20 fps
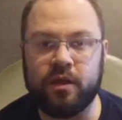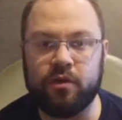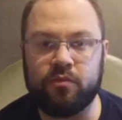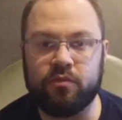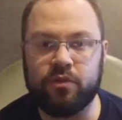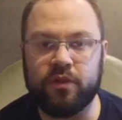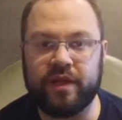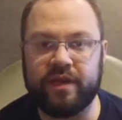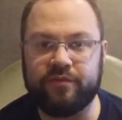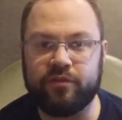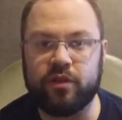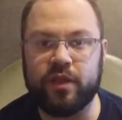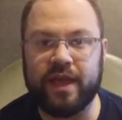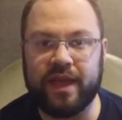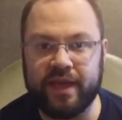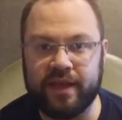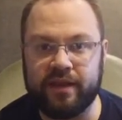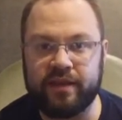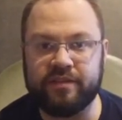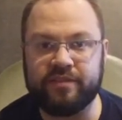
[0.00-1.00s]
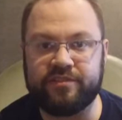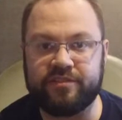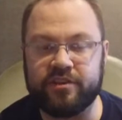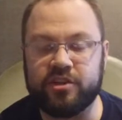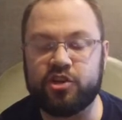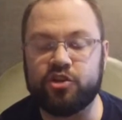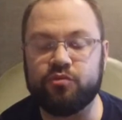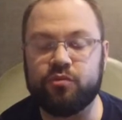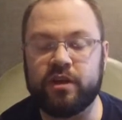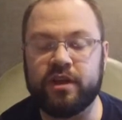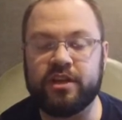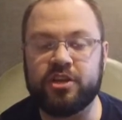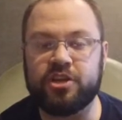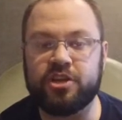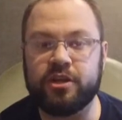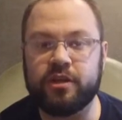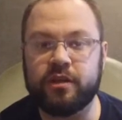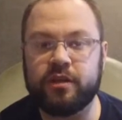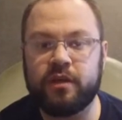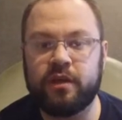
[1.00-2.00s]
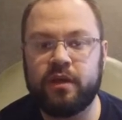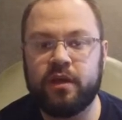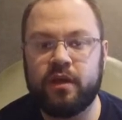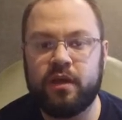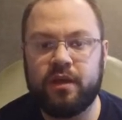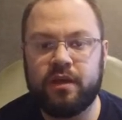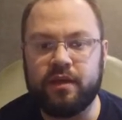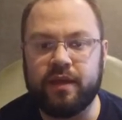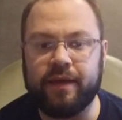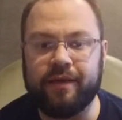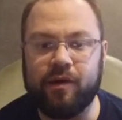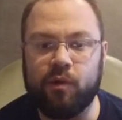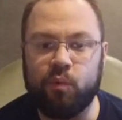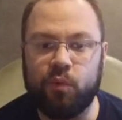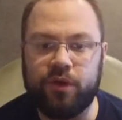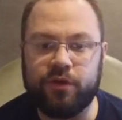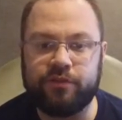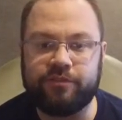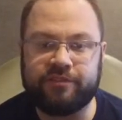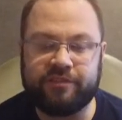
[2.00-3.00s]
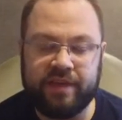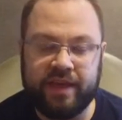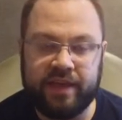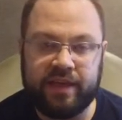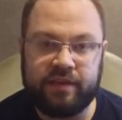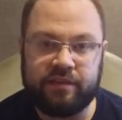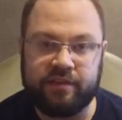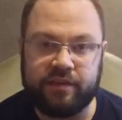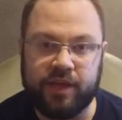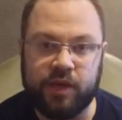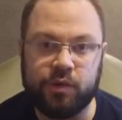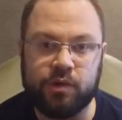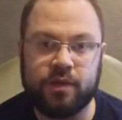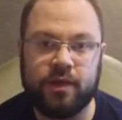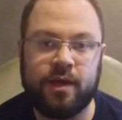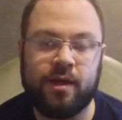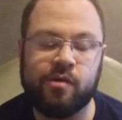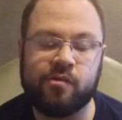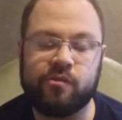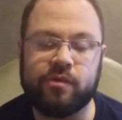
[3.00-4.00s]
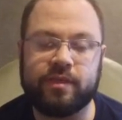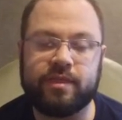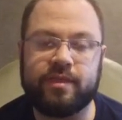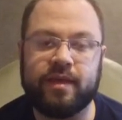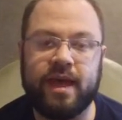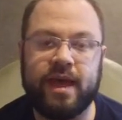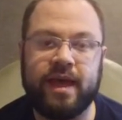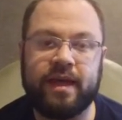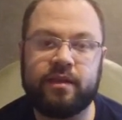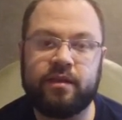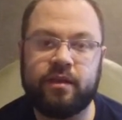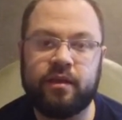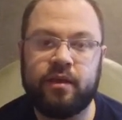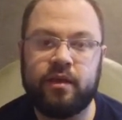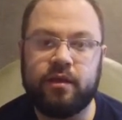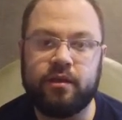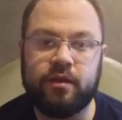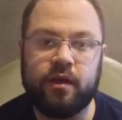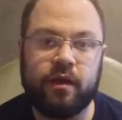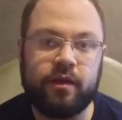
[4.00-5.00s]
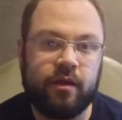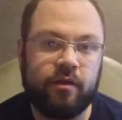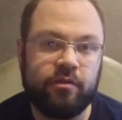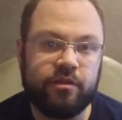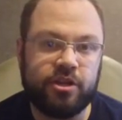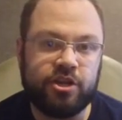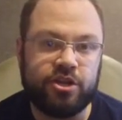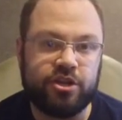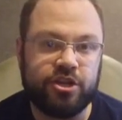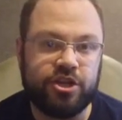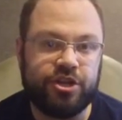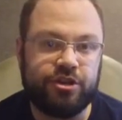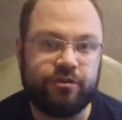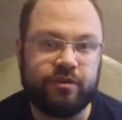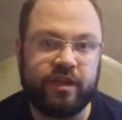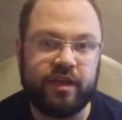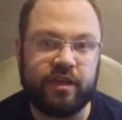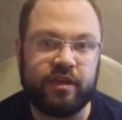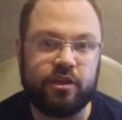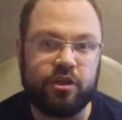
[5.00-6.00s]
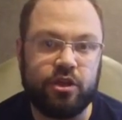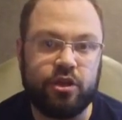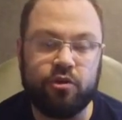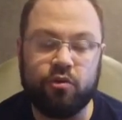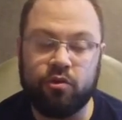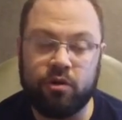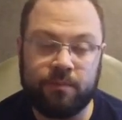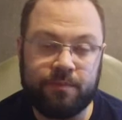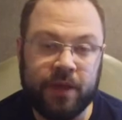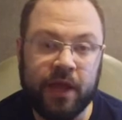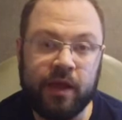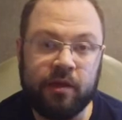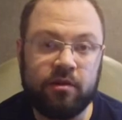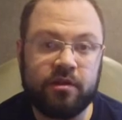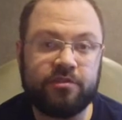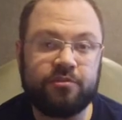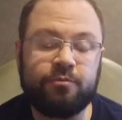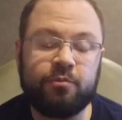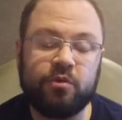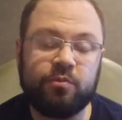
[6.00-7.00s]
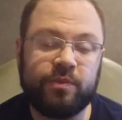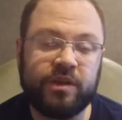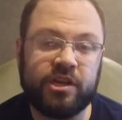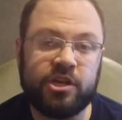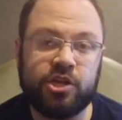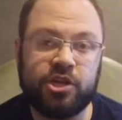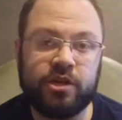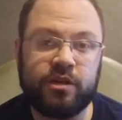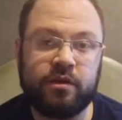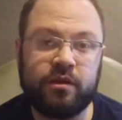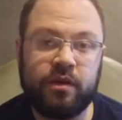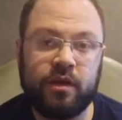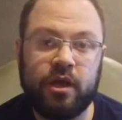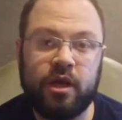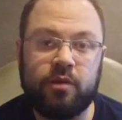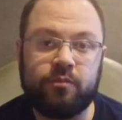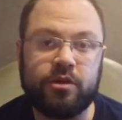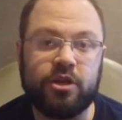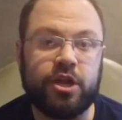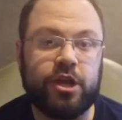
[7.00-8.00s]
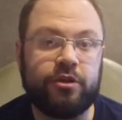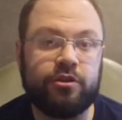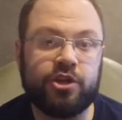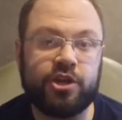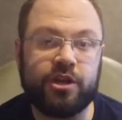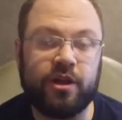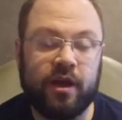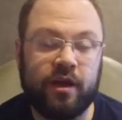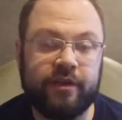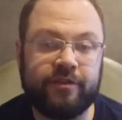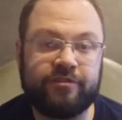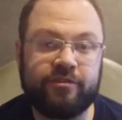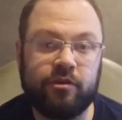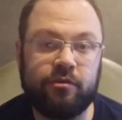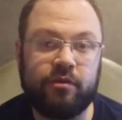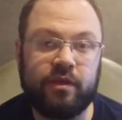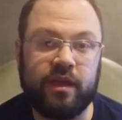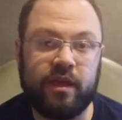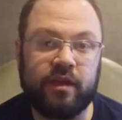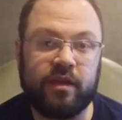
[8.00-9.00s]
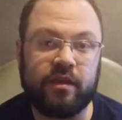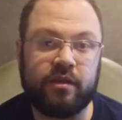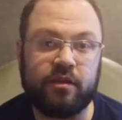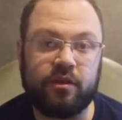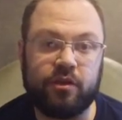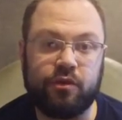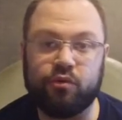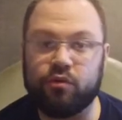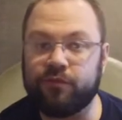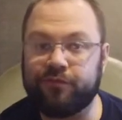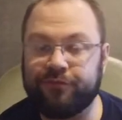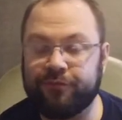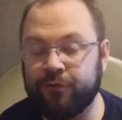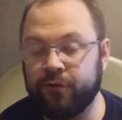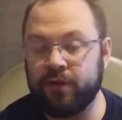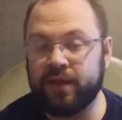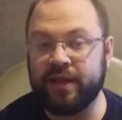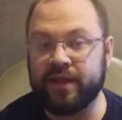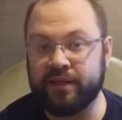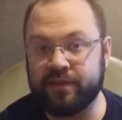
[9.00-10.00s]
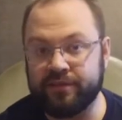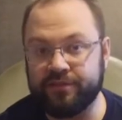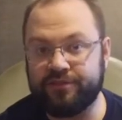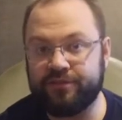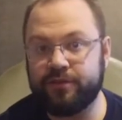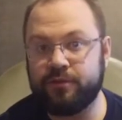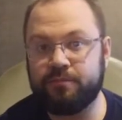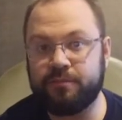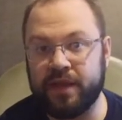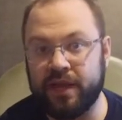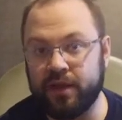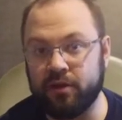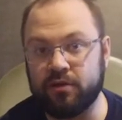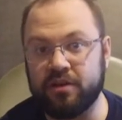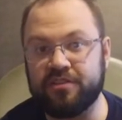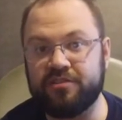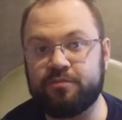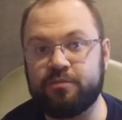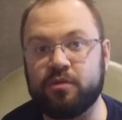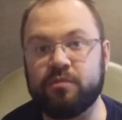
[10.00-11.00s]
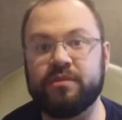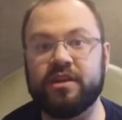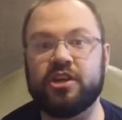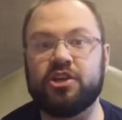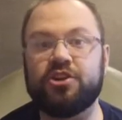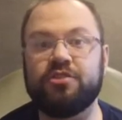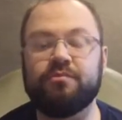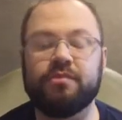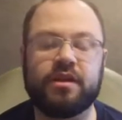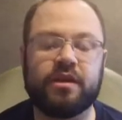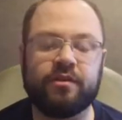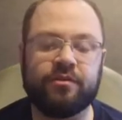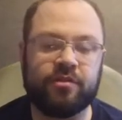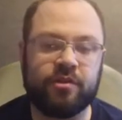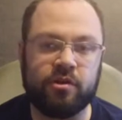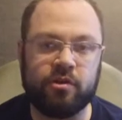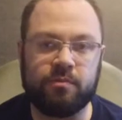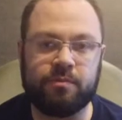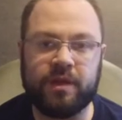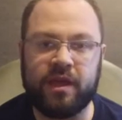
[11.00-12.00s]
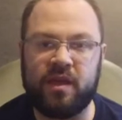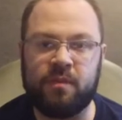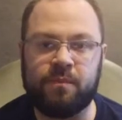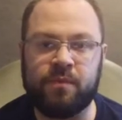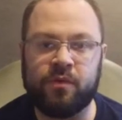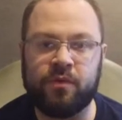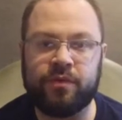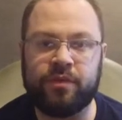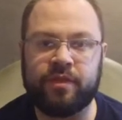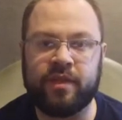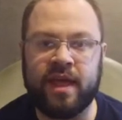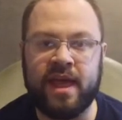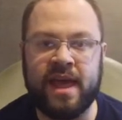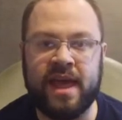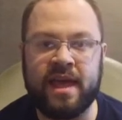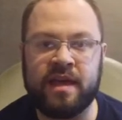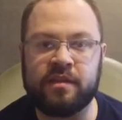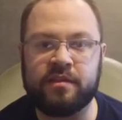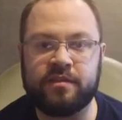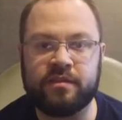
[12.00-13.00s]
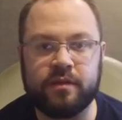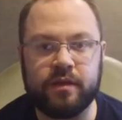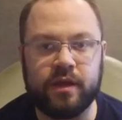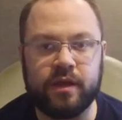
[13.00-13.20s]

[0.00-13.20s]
level-headed situation. Now, I will say, to go along with that, not only should you get your parents' permission, but you should also get your friends' parents' permission, because there are people that